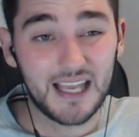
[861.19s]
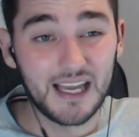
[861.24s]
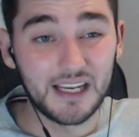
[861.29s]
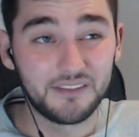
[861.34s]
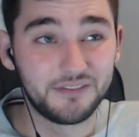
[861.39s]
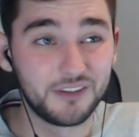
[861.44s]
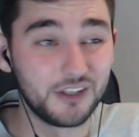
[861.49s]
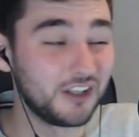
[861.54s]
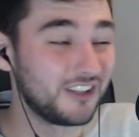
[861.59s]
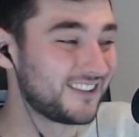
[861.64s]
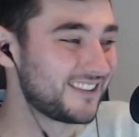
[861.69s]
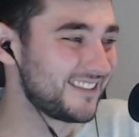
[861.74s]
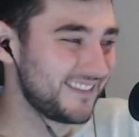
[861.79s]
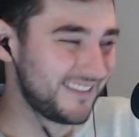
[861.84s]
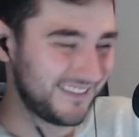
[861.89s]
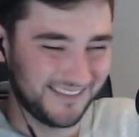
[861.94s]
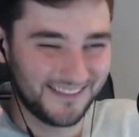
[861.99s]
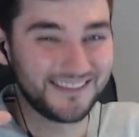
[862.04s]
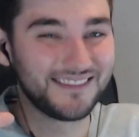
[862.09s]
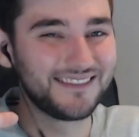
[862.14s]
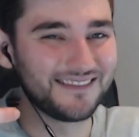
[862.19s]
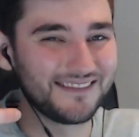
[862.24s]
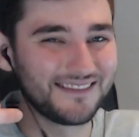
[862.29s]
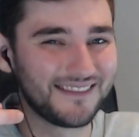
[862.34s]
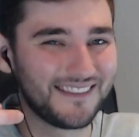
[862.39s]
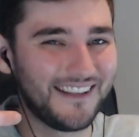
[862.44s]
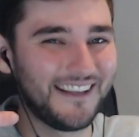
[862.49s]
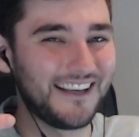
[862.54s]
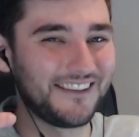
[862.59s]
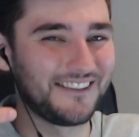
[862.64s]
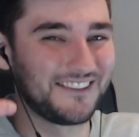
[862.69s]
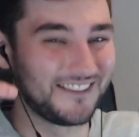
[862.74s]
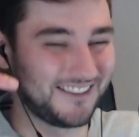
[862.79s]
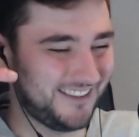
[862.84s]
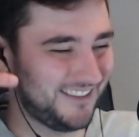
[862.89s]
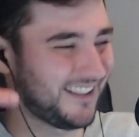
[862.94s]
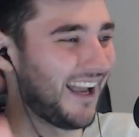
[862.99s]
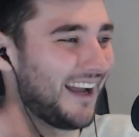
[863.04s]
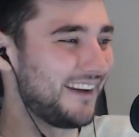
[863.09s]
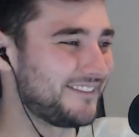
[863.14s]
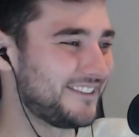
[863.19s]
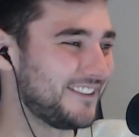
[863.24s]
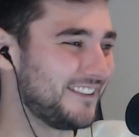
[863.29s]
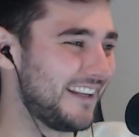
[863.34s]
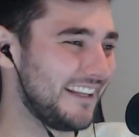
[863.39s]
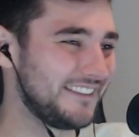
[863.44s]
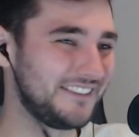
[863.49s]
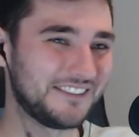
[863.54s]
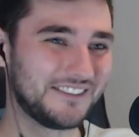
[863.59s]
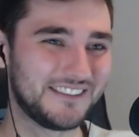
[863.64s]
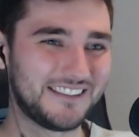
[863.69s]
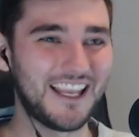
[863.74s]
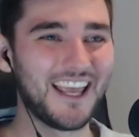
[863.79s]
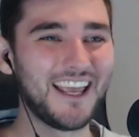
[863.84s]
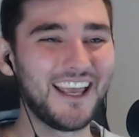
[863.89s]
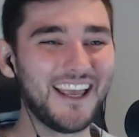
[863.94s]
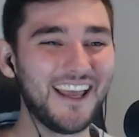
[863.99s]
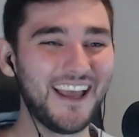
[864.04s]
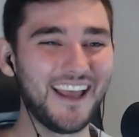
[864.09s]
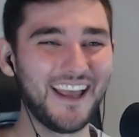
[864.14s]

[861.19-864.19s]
tied third. Legends. Absolute legends.